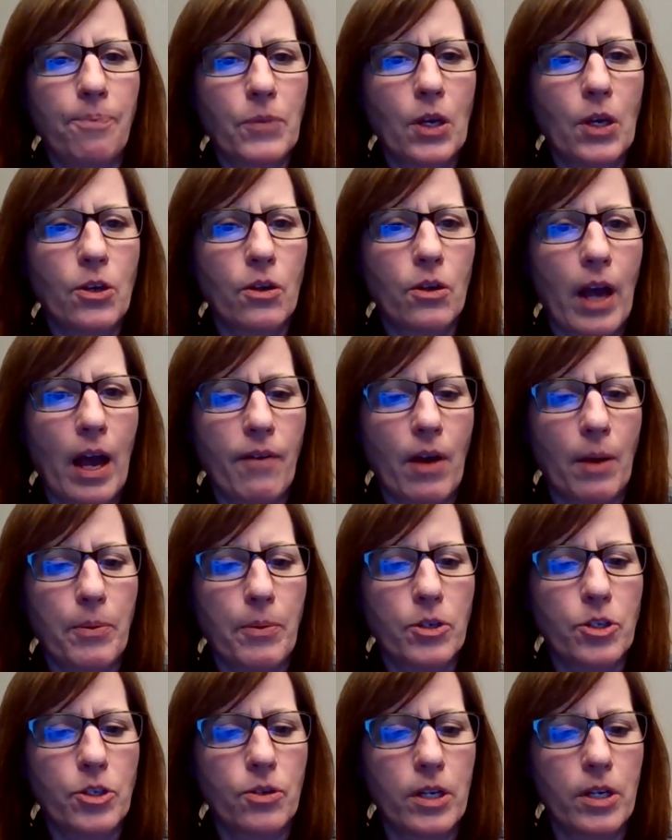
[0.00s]
you'll have
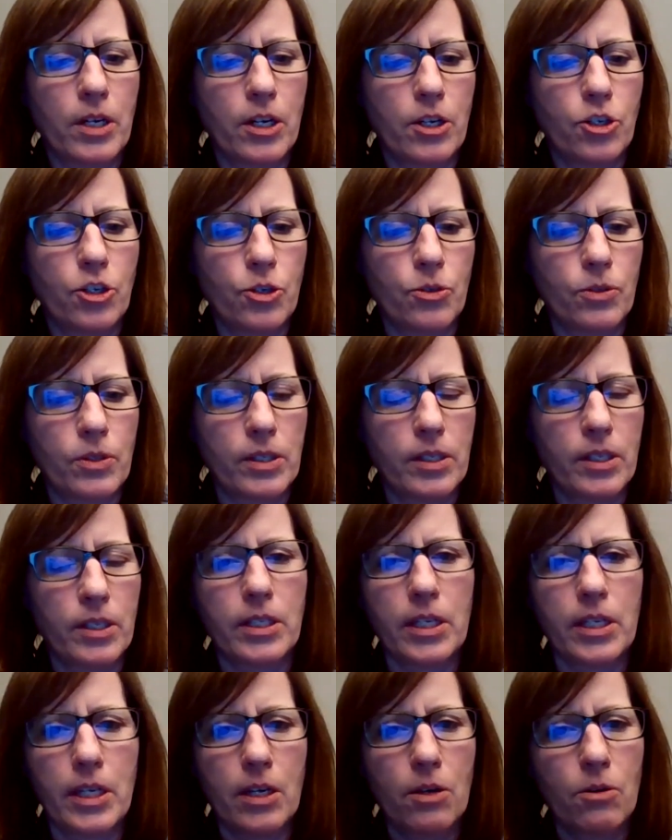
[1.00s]
opportunity to choose a
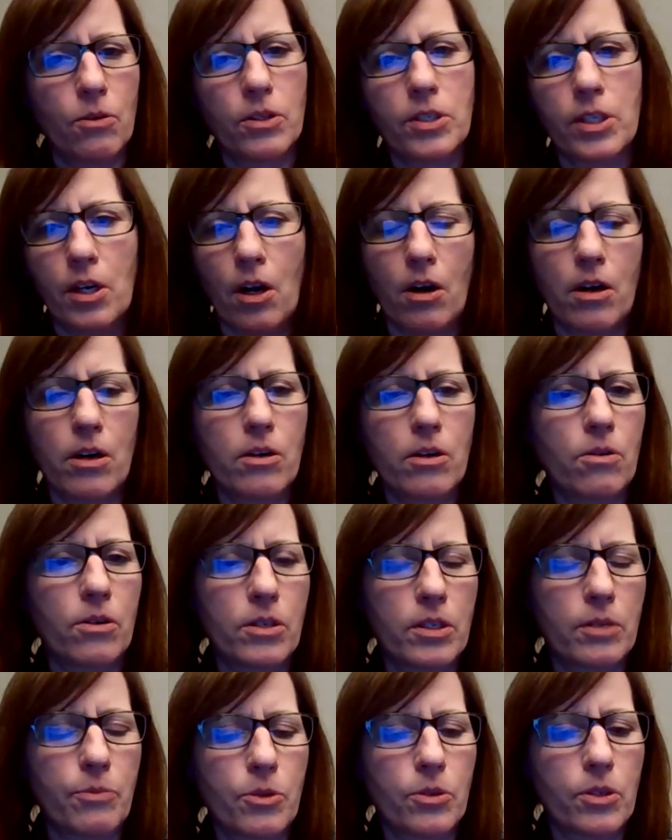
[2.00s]
CTE course, an art course,
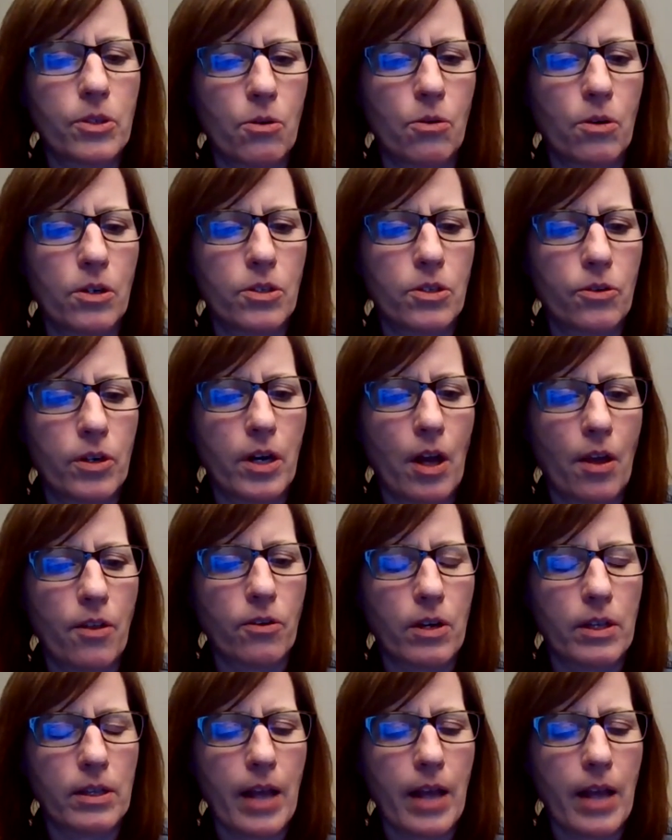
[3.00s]
a music course, or another
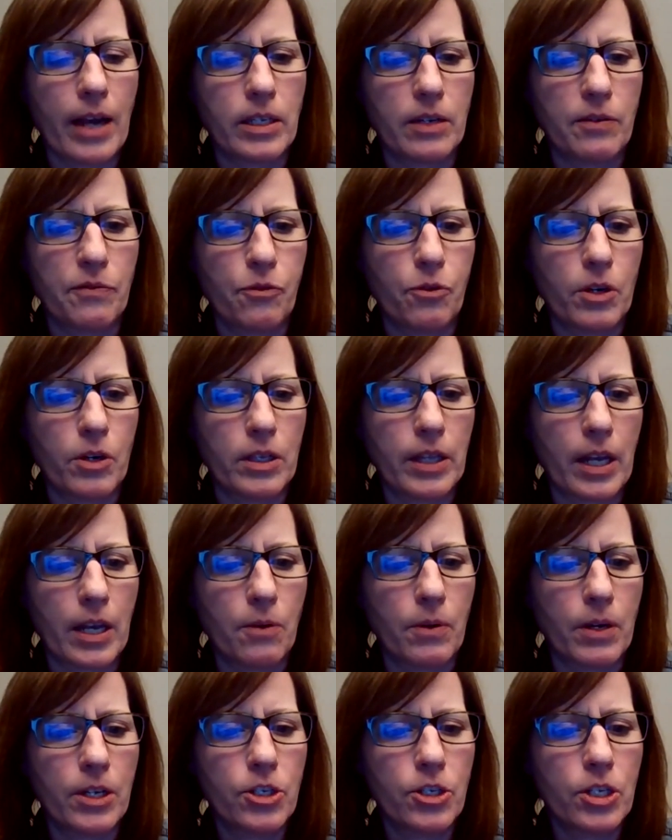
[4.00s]
elective, foreign
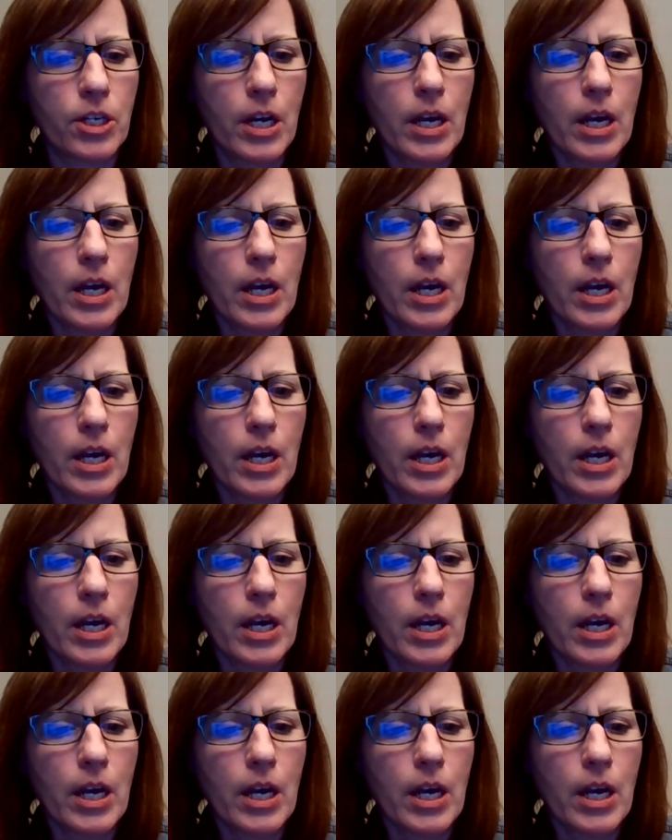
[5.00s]
language.